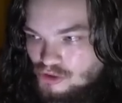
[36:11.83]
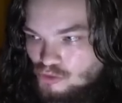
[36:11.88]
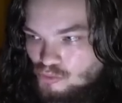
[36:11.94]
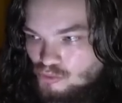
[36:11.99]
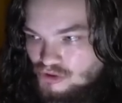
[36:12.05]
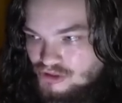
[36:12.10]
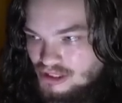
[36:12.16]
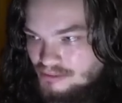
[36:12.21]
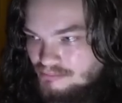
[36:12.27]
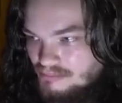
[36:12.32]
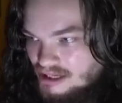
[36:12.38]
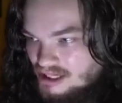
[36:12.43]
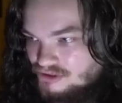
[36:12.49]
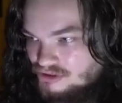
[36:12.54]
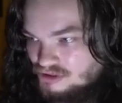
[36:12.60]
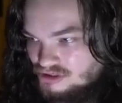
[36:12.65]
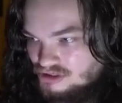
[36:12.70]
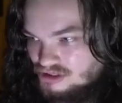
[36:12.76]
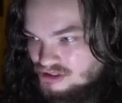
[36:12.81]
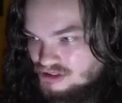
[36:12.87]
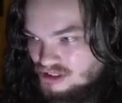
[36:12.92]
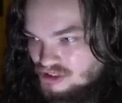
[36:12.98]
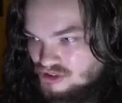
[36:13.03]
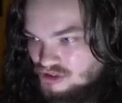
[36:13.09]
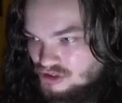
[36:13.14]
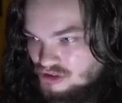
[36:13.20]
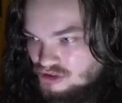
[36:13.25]
where they made this
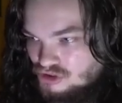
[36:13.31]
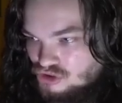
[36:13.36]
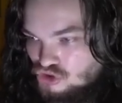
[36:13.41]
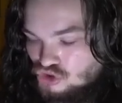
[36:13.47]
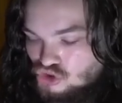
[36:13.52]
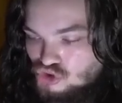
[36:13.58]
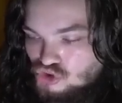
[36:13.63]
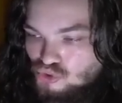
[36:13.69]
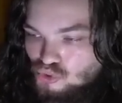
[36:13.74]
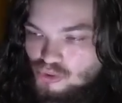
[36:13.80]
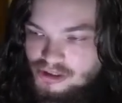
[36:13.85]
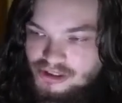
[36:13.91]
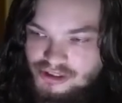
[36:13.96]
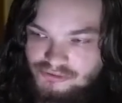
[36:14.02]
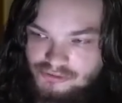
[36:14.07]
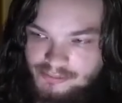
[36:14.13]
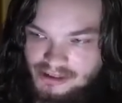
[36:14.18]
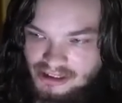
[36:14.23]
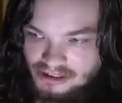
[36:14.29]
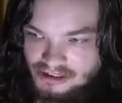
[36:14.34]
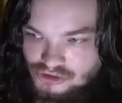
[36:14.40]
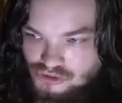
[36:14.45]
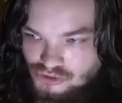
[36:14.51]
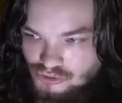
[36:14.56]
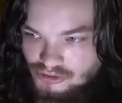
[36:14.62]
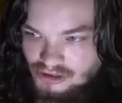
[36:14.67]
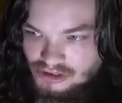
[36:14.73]
decision to destroy the
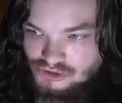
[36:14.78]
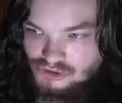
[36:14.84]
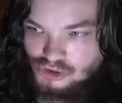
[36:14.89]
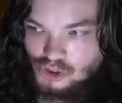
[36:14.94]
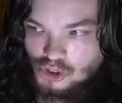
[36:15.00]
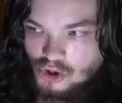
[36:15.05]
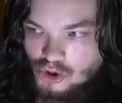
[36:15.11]
rebellious units